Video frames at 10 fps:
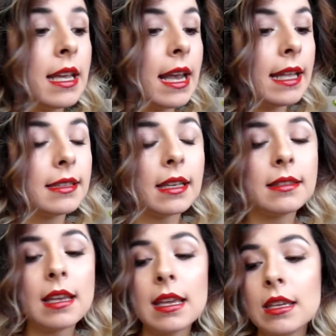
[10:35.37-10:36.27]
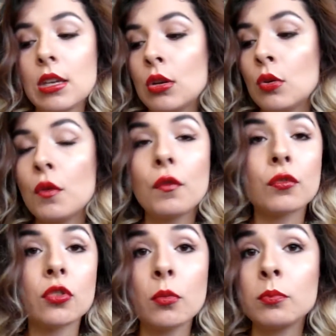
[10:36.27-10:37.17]
It can take you
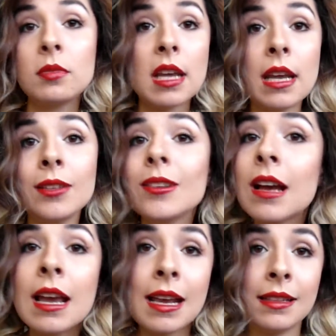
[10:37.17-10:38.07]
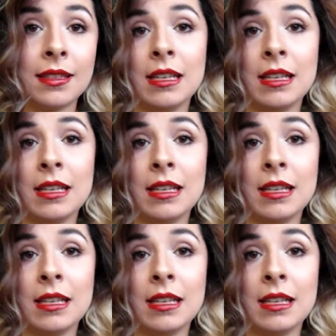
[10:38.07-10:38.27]
from day to night.